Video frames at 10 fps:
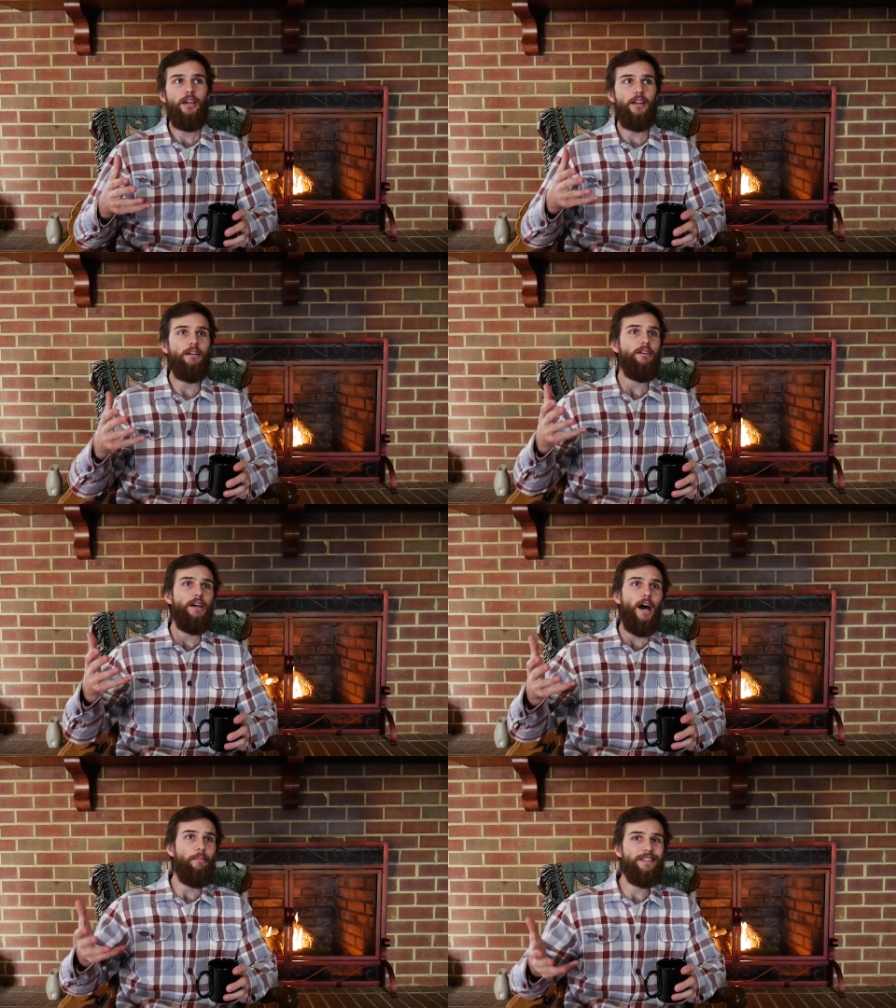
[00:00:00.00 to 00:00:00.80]
you know,
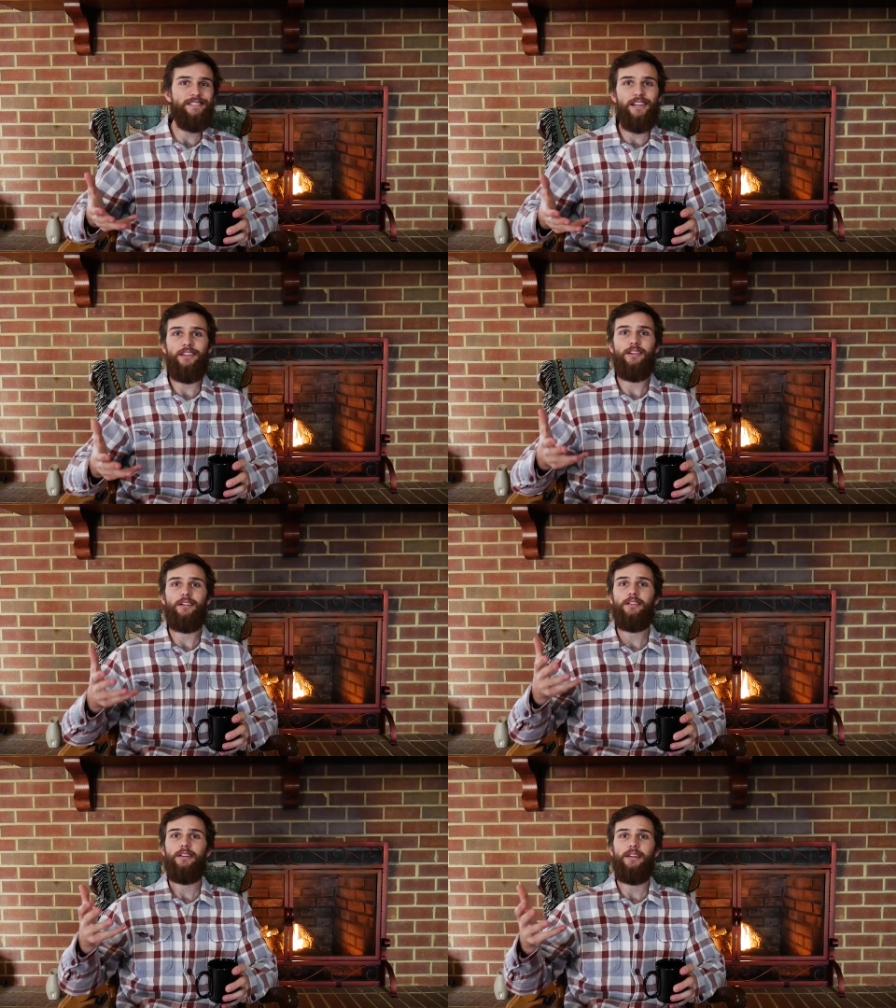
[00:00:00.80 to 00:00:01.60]
I'm a
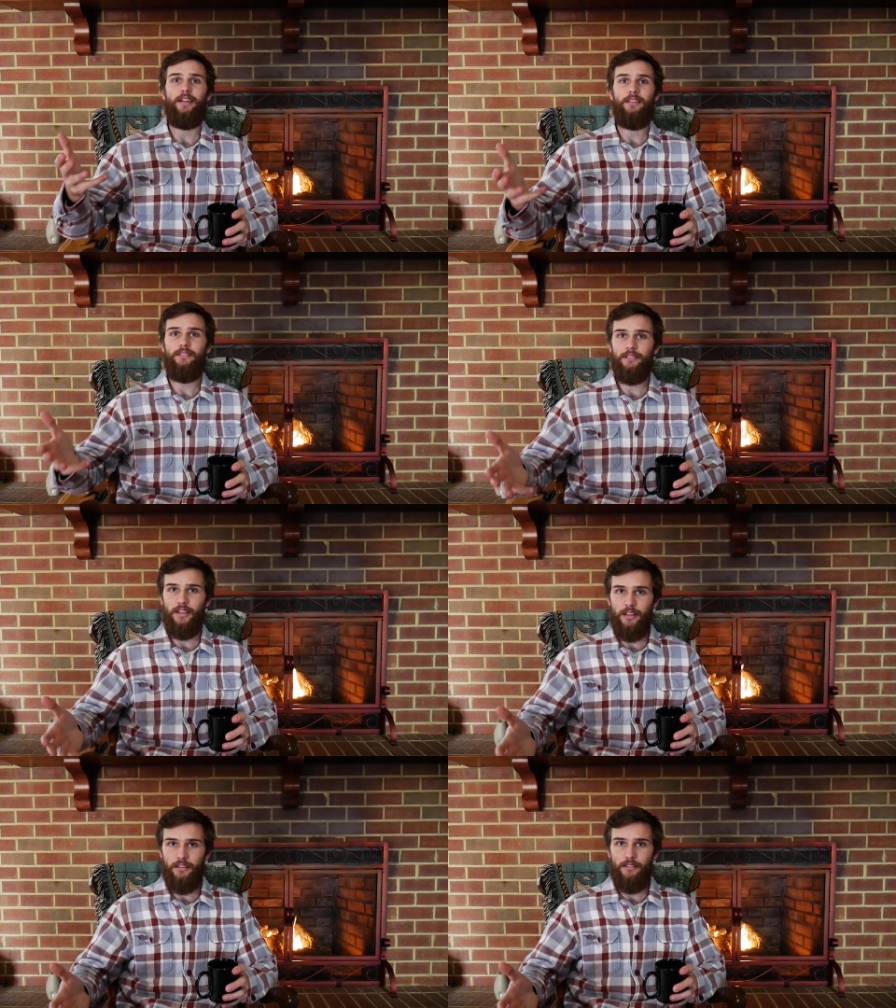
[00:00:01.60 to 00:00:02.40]
senior in
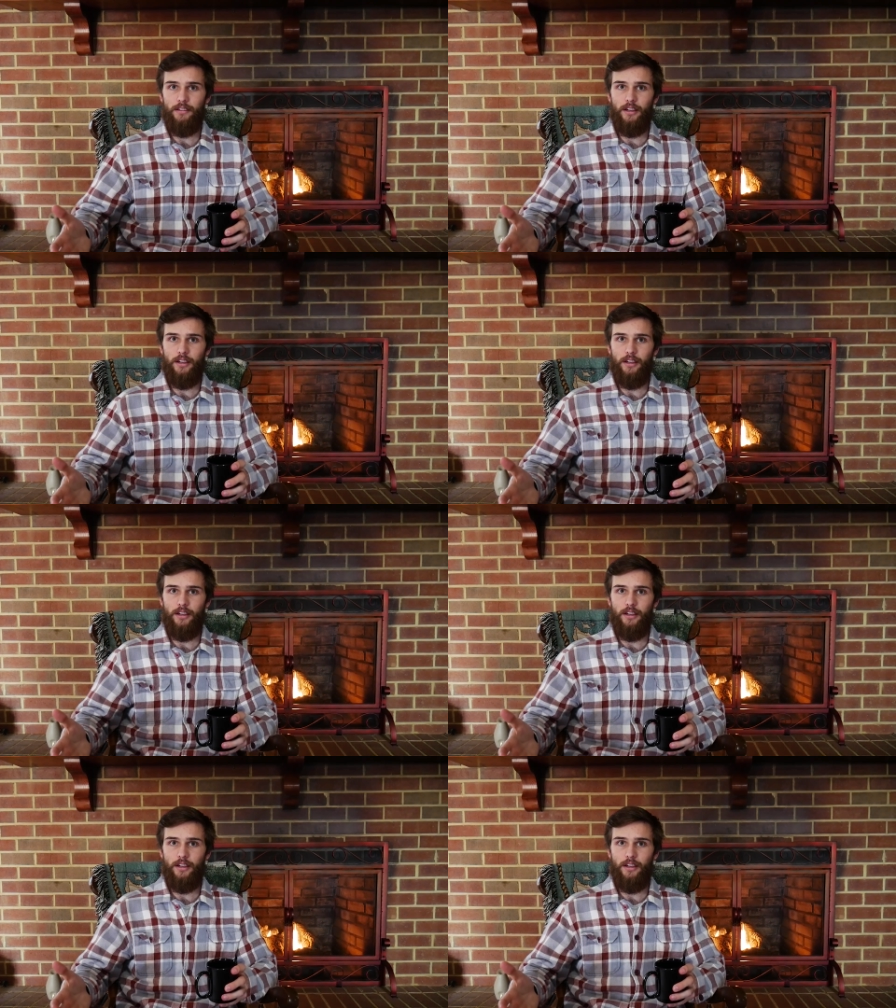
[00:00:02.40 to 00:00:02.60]
in